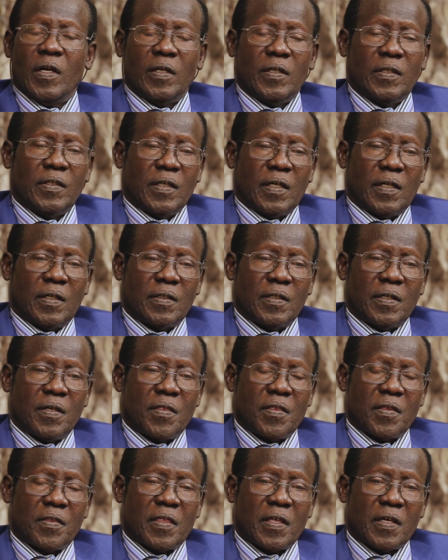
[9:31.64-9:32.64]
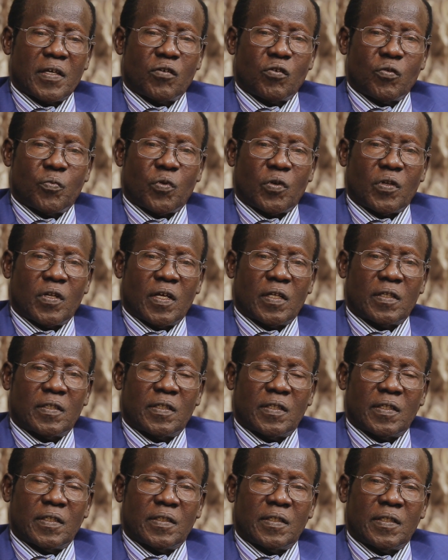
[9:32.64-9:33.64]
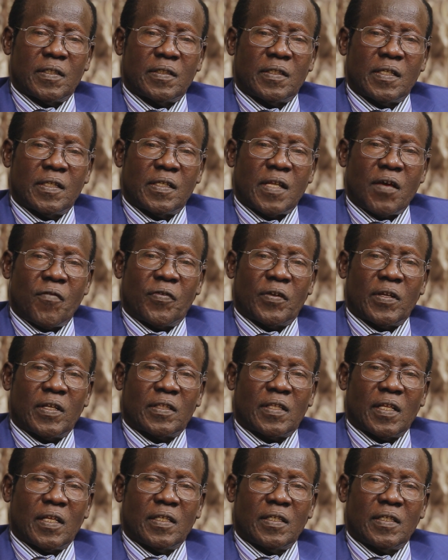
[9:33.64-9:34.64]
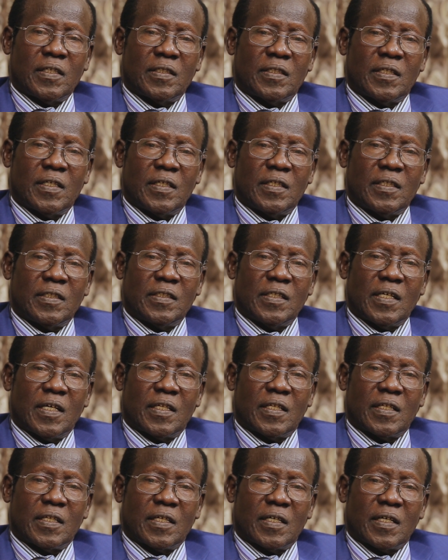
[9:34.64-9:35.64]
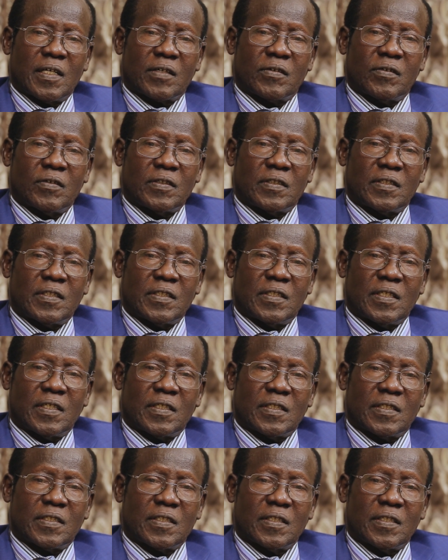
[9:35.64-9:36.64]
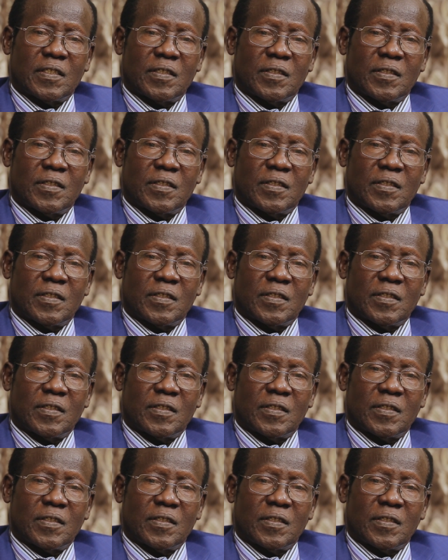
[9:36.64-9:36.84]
Yeah, thank you for that. Definitely the Indian contingent,